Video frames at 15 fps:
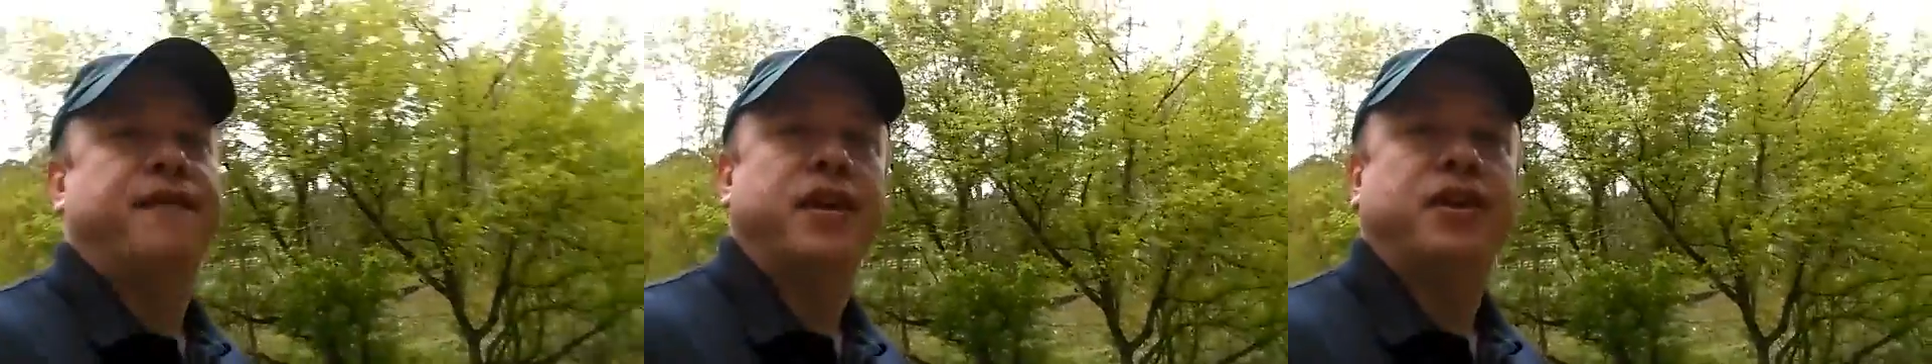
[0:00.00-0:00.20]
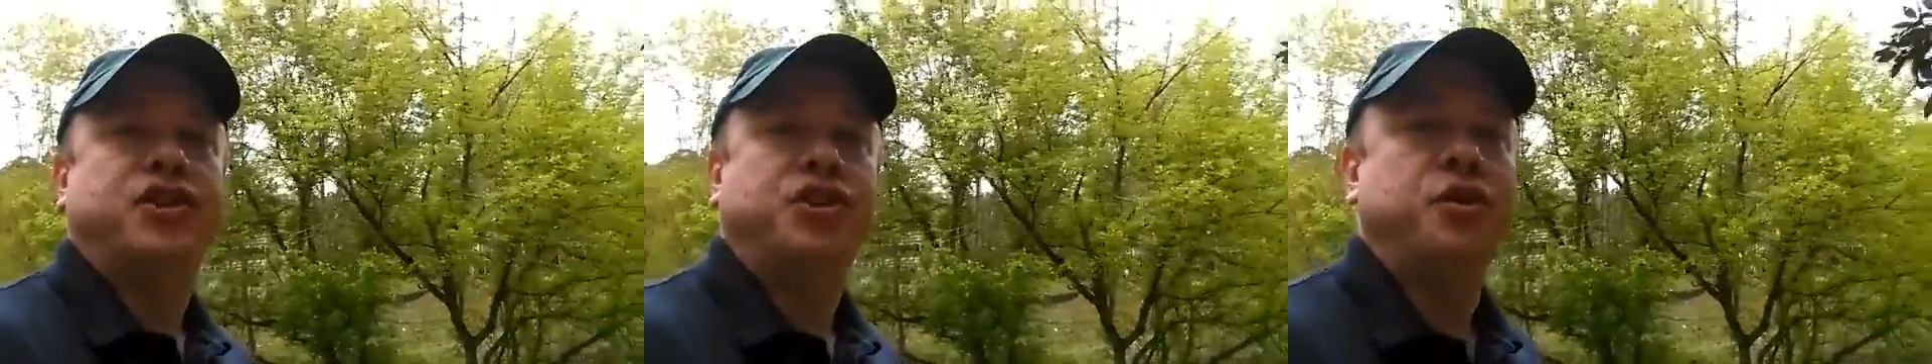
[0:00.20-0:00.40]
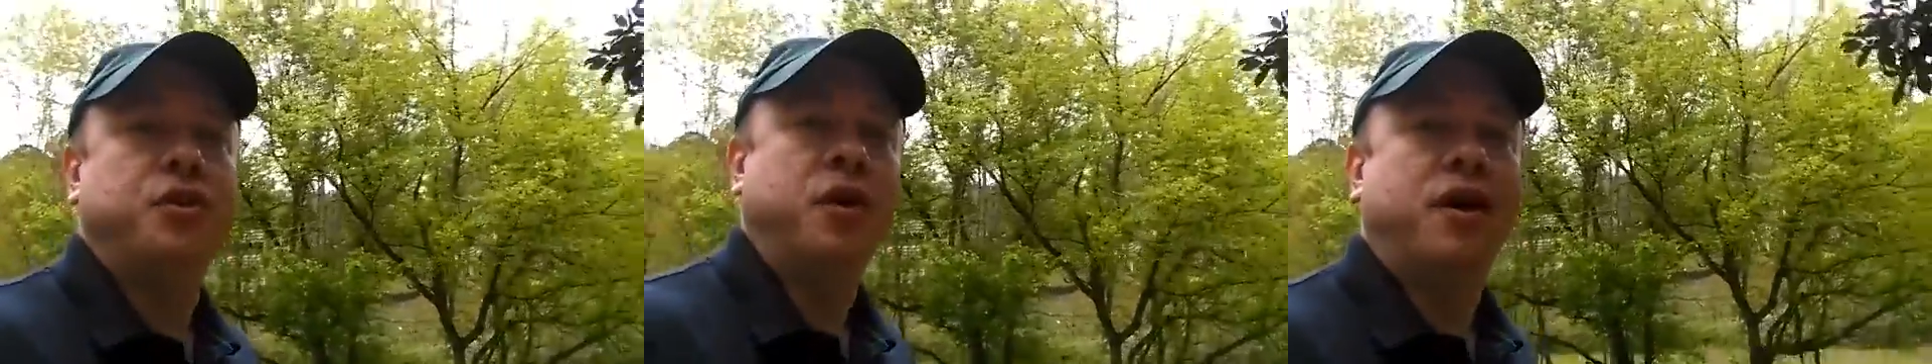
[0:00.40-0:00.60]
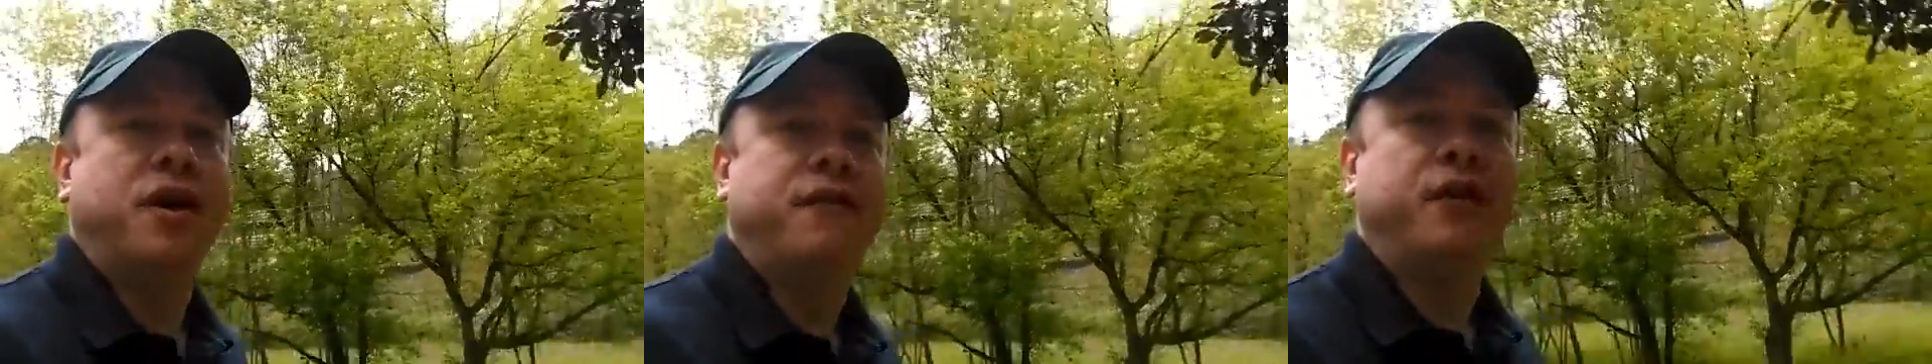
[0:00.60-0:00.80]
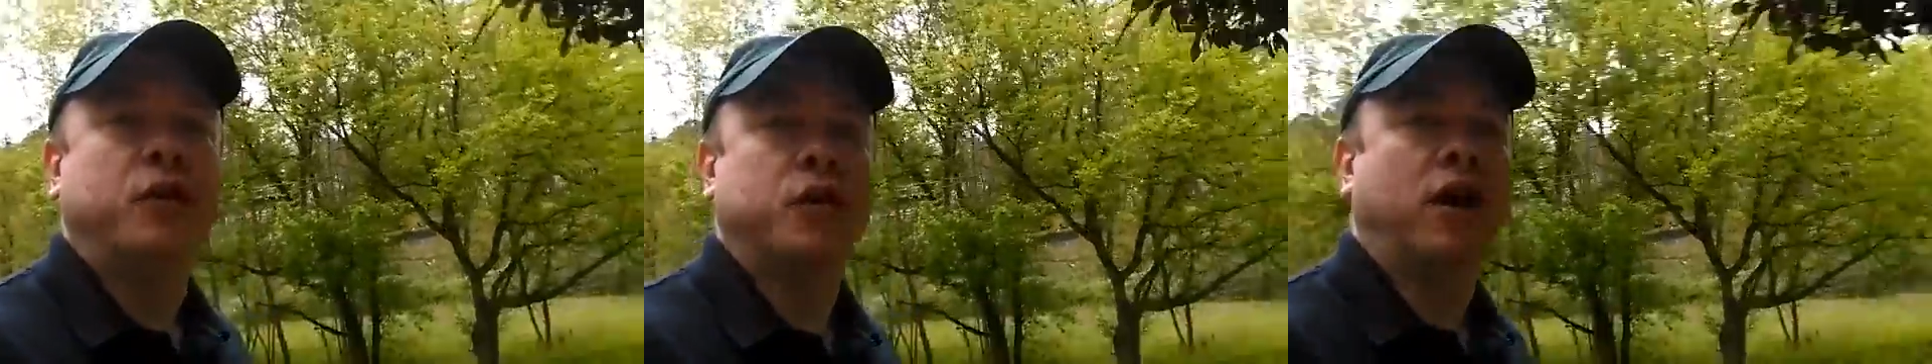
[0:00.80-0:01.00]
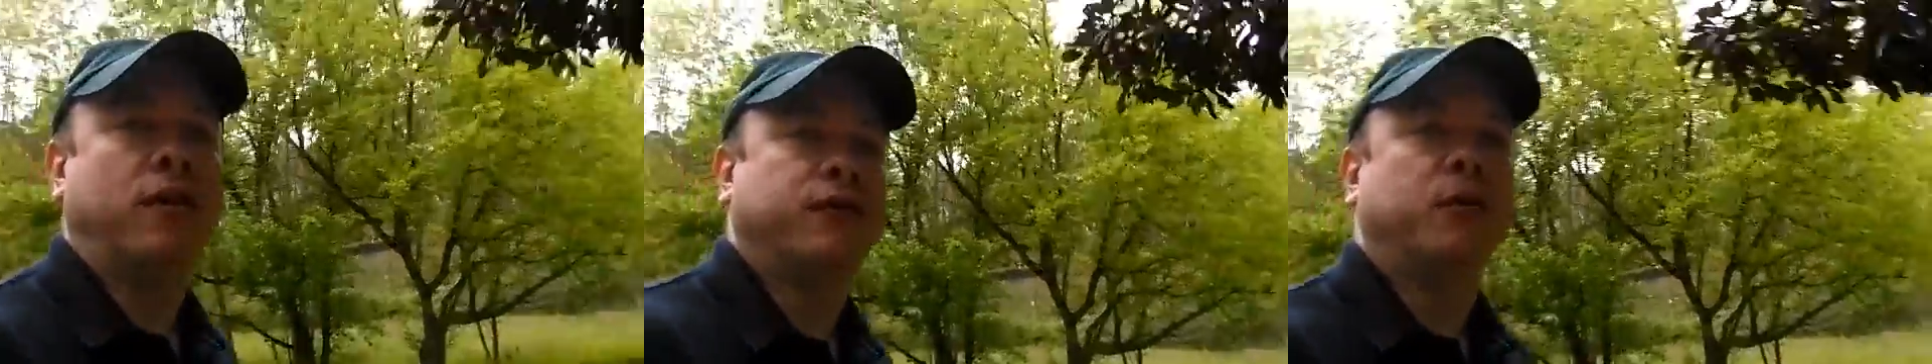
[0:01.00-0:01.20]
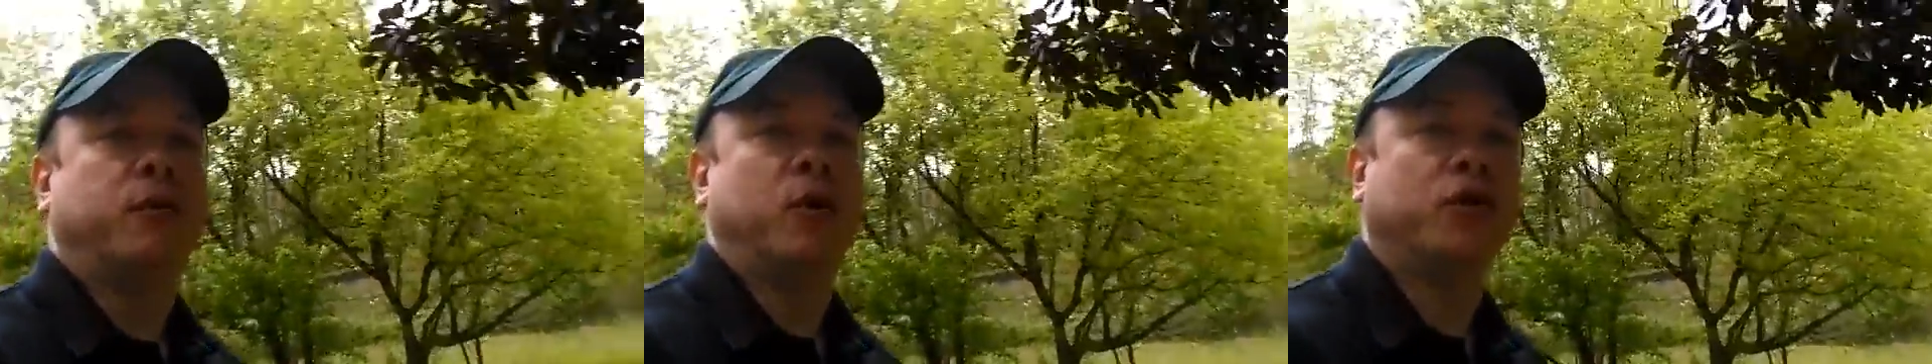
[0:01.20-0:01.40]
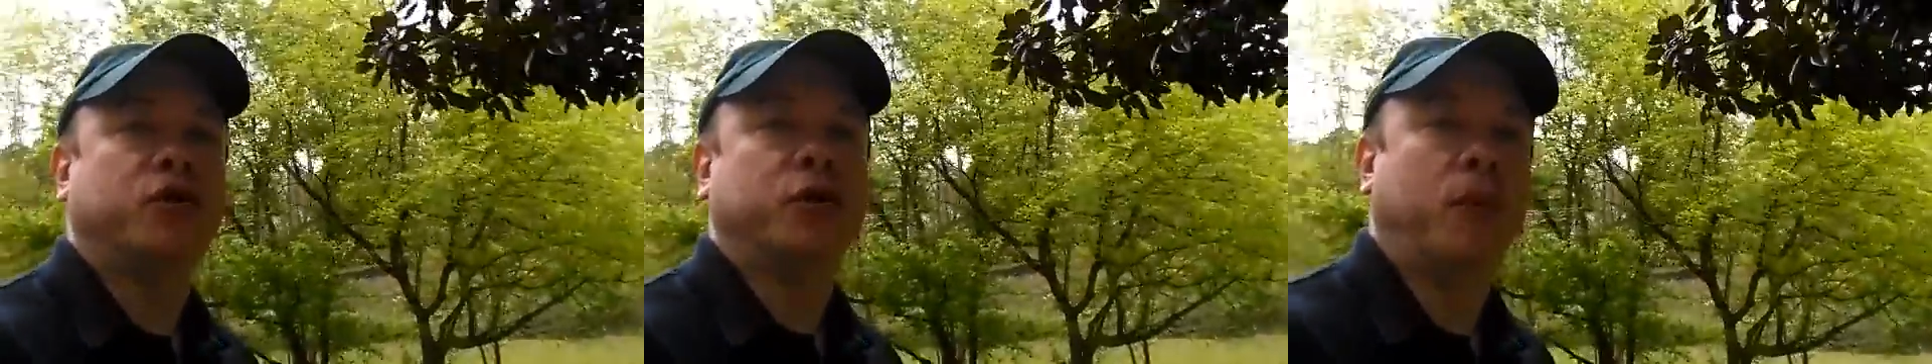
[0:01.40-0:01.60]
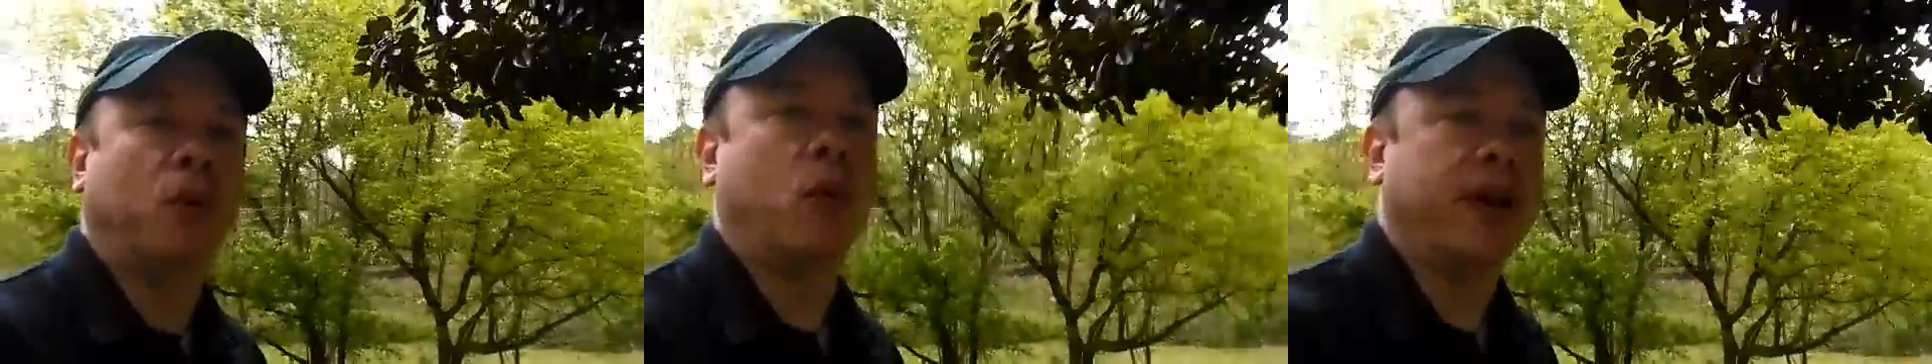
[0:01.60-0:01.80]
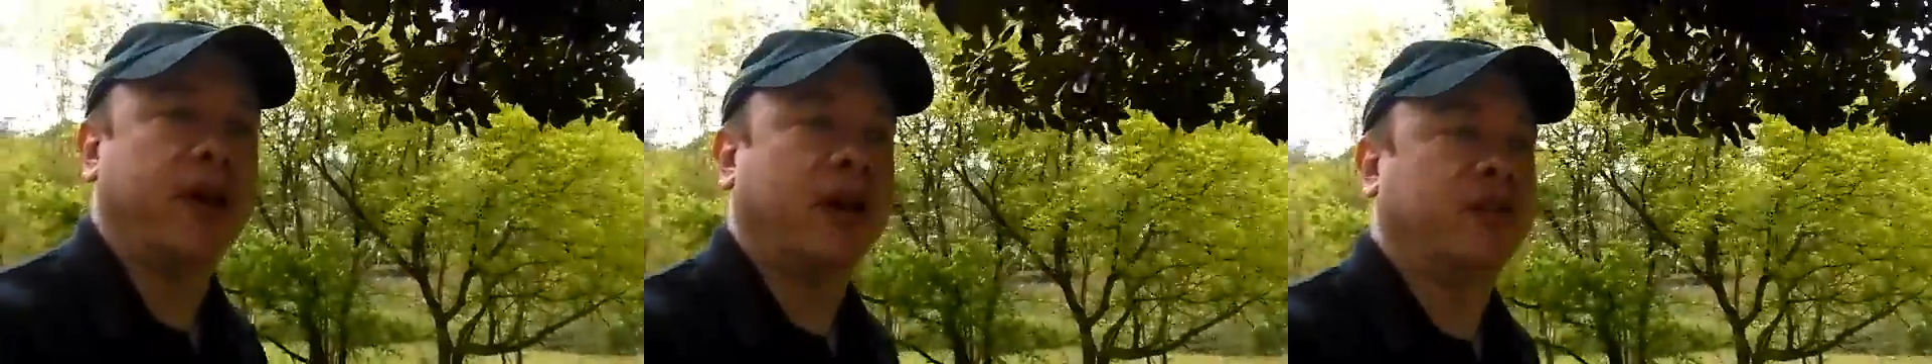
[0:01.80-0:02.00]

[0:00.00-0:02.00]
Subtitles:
that you feel comfortable supporting